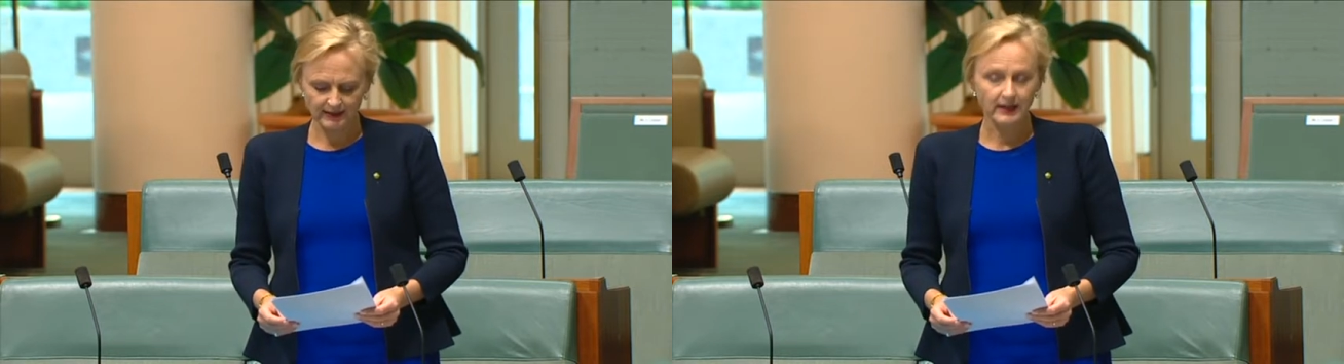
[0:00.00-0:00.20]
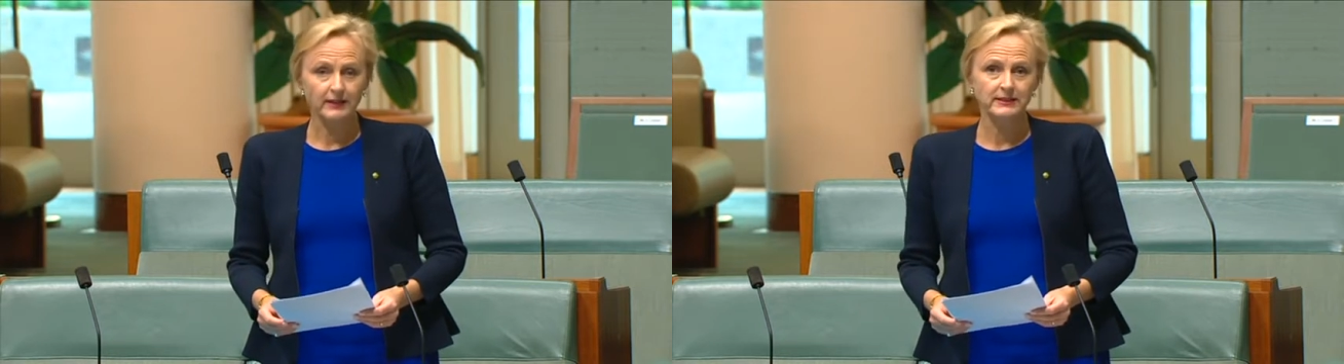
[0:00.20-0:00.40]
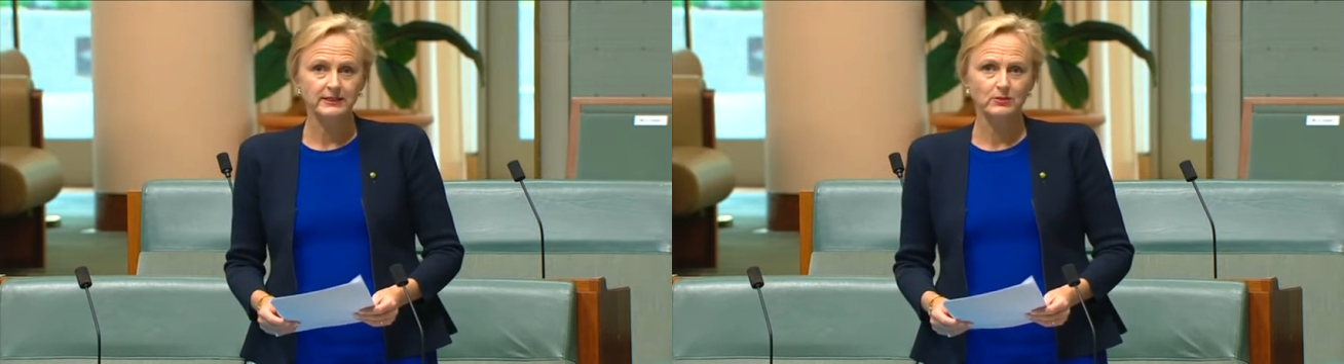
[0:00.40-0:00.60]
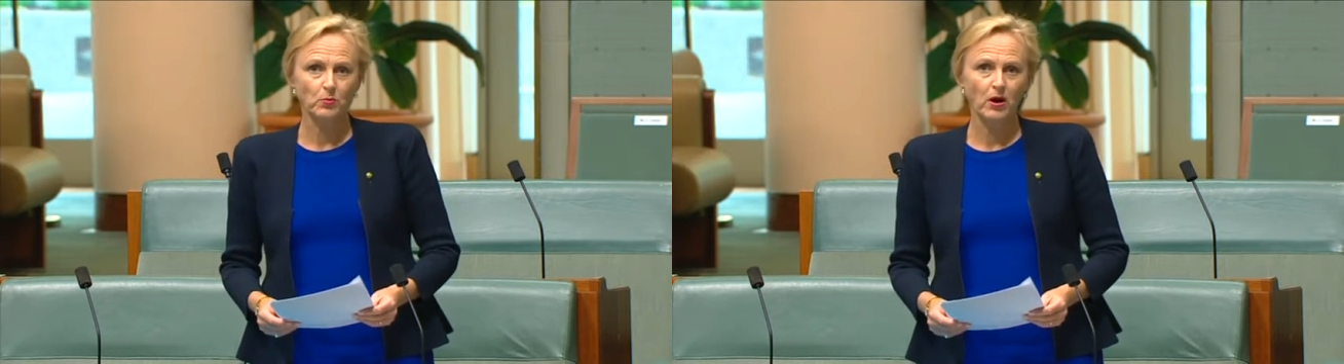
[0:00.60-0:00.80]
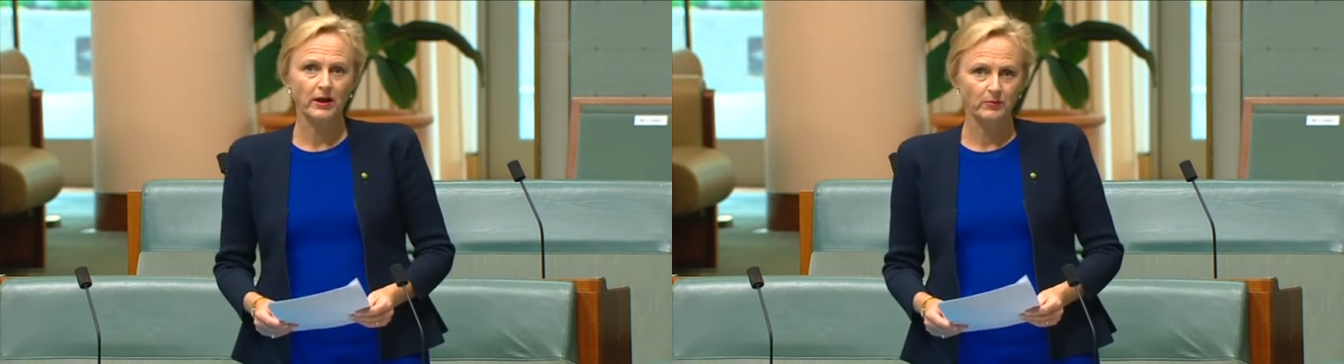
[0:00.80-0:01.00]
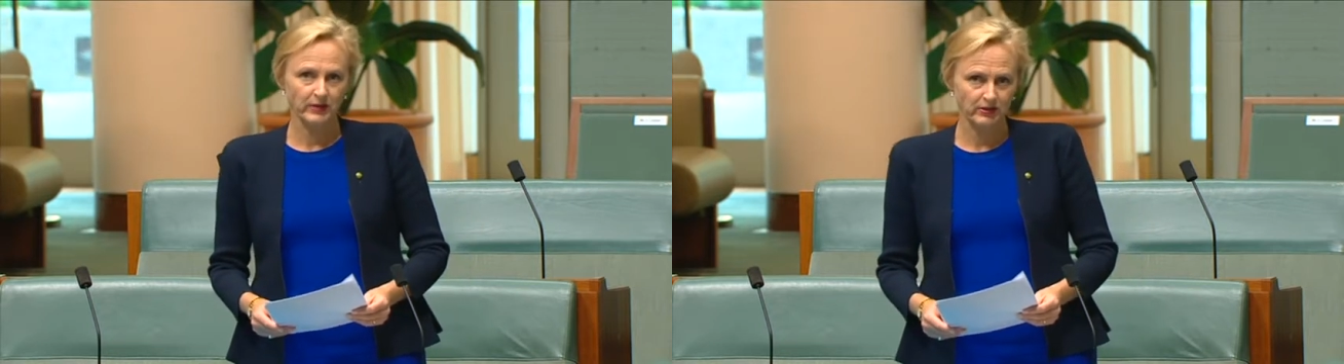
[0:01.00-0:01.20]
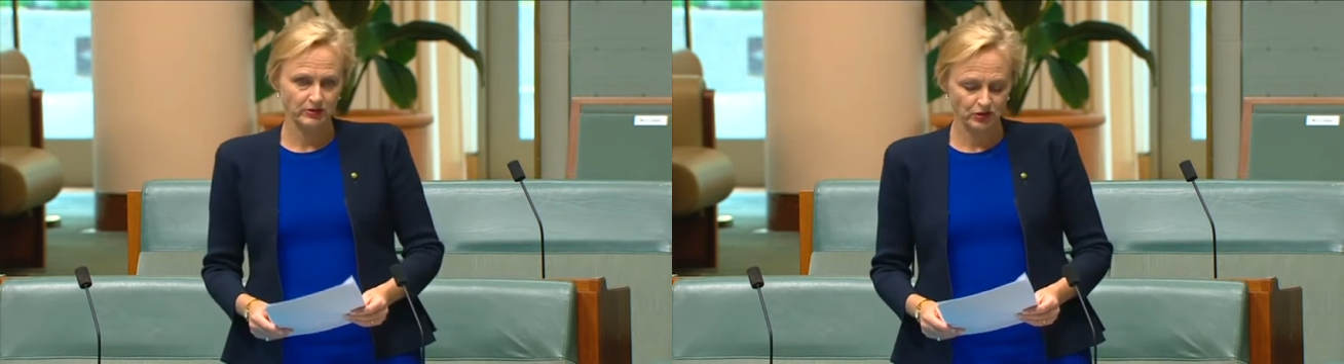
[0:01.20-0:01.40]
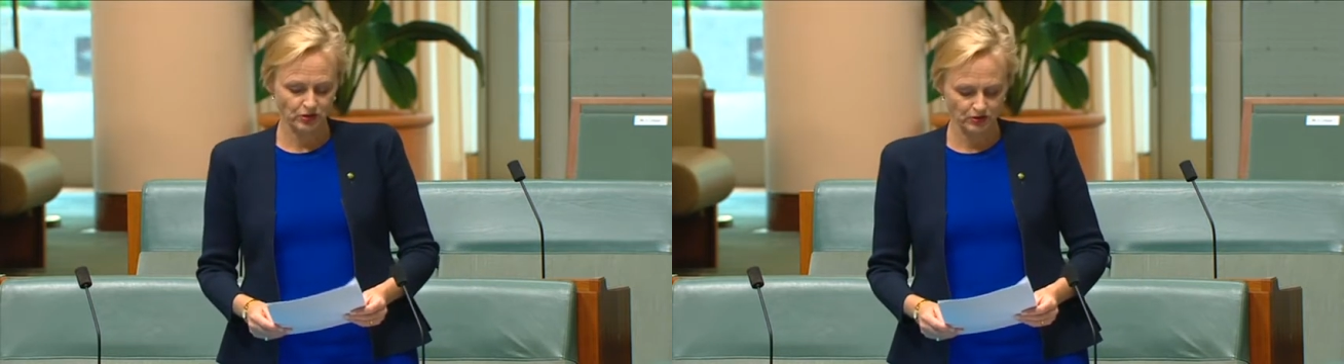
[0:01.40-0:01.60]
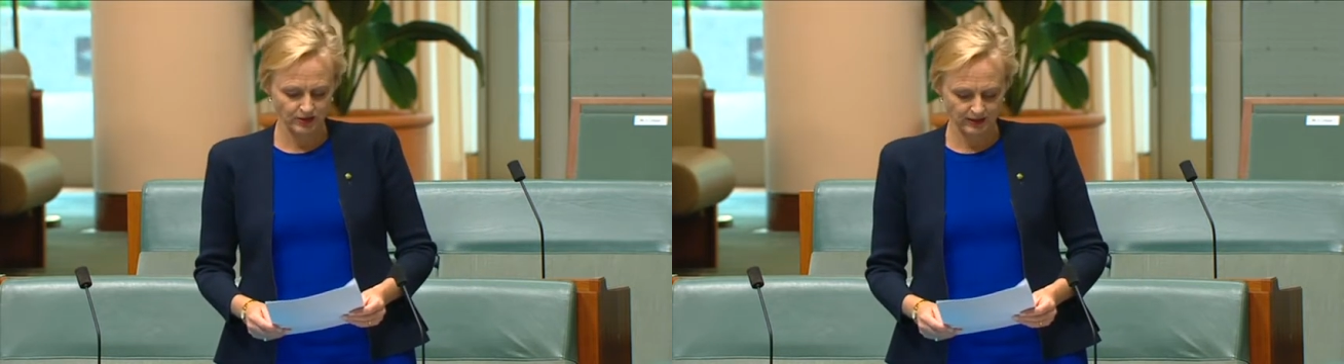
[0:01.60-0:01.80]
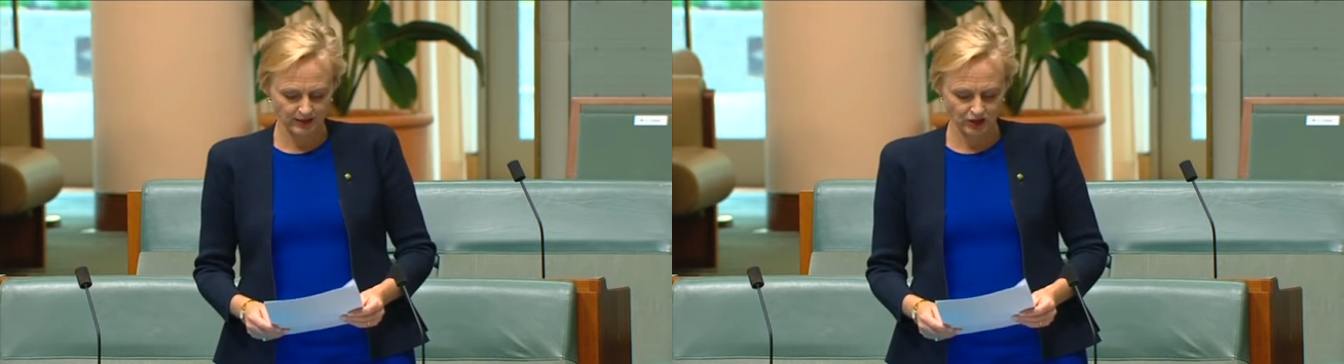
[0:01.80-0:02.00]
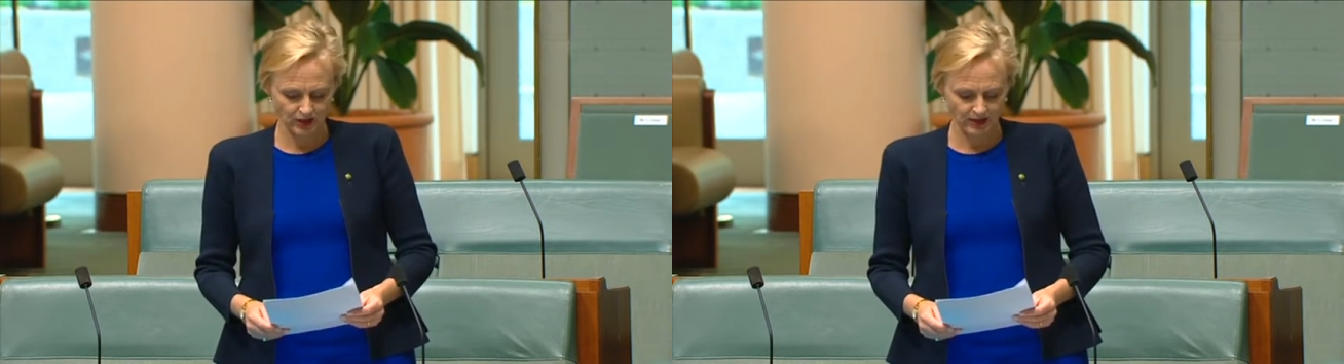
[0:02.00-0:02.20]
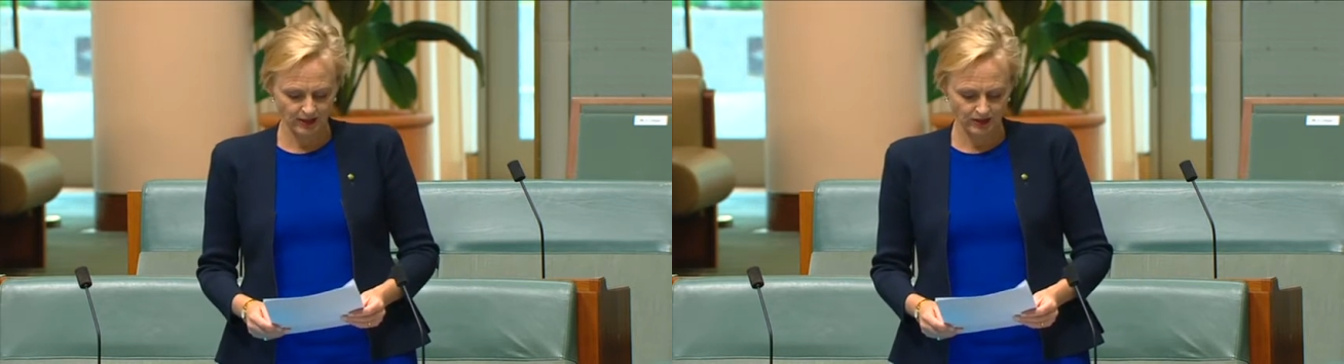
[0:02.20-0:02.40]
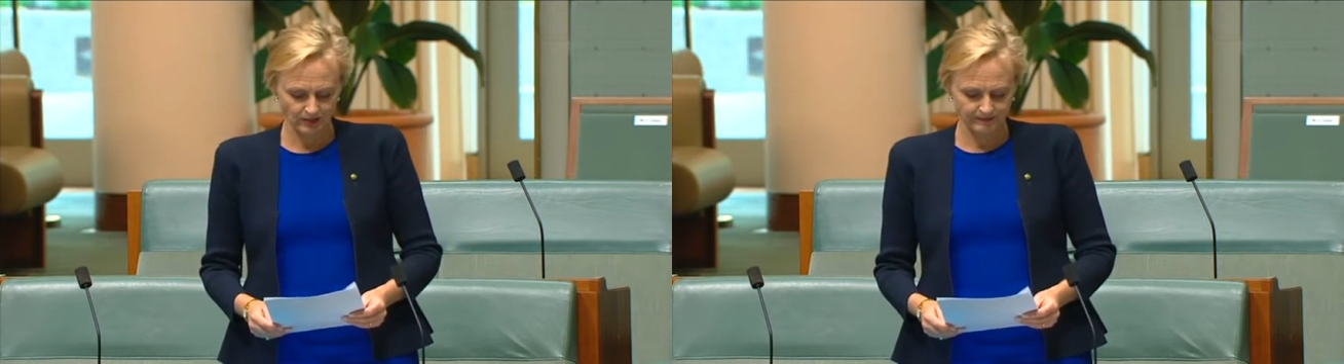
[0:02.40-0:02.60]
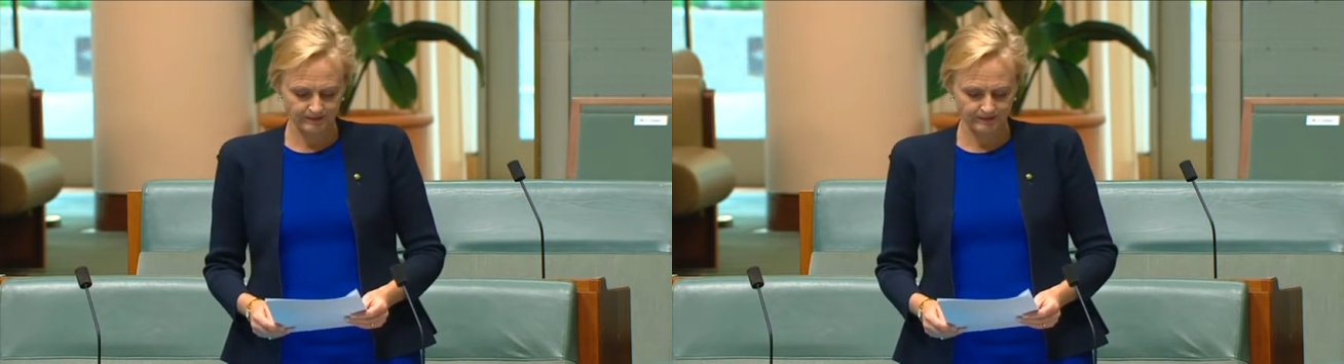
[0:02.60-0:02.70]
and this is why we are introducing this change.